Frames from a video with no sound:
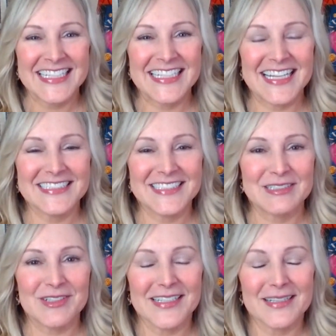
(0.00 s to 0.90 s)
Yes, you
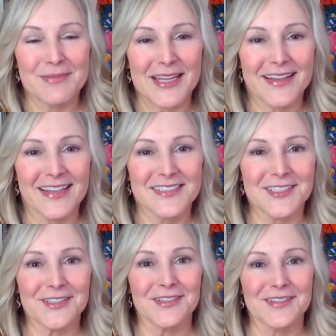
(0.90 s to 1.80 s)
were at Kameha Con
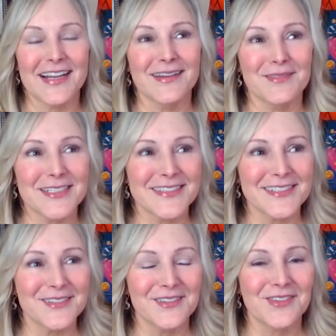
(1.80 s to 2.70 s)
too, and I was
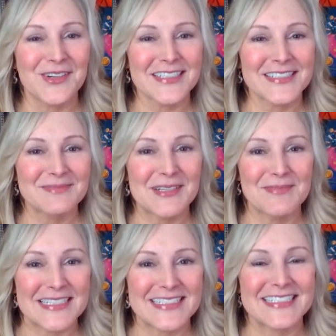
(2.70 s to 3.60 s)
too, of course, and we
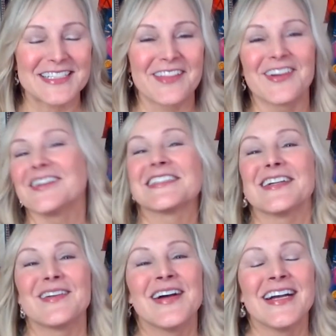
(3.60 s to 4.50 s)
missed each other.
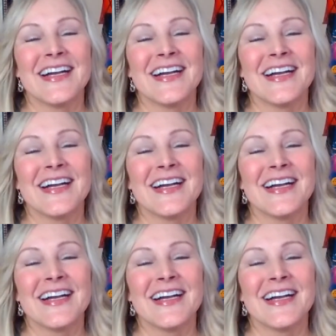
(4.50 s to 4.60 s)
So